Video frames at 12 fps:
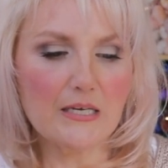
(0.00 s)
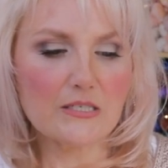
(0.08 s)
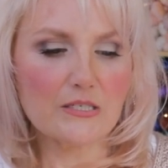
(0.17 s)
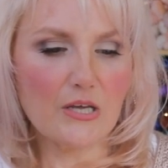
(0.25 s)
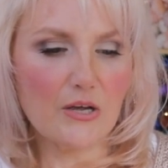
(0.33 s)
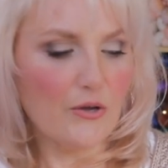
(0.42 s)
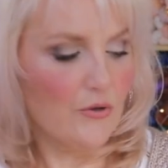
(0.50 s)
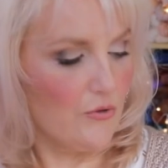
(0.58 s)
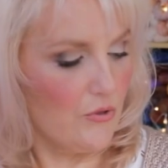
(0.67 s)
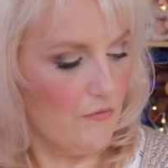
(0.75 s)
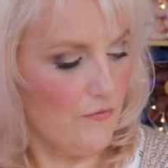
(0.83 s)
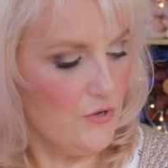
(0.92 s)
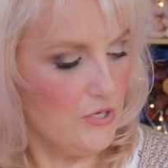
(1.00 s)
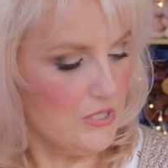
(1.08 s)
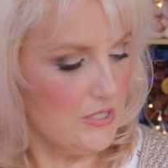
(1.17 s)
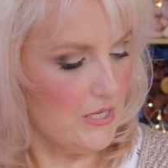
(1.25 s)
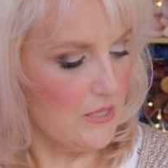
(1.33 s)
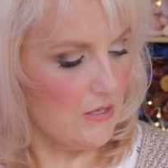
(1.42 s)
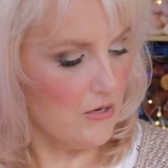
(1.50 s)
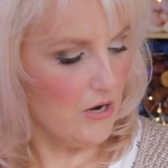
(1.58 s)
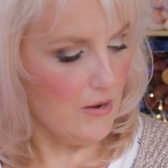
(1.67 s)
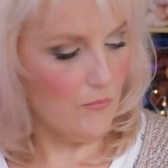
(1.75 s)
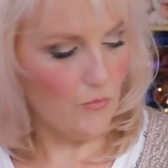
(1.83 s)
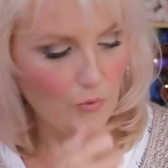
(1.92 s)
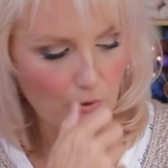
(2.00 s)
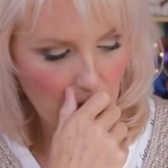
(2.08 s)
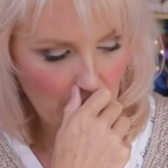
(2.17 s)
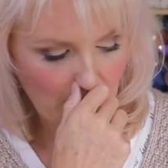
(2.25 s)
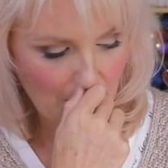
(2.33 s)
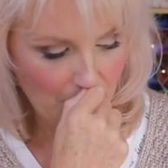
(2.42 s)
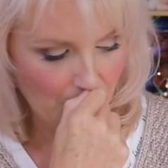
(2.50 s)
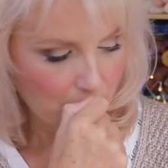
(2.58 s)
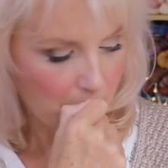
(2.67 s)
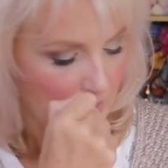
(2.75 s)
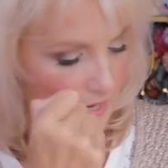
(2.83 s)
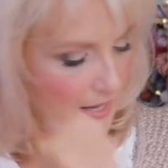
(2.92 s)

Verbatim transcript: So the first thing that I'm working on,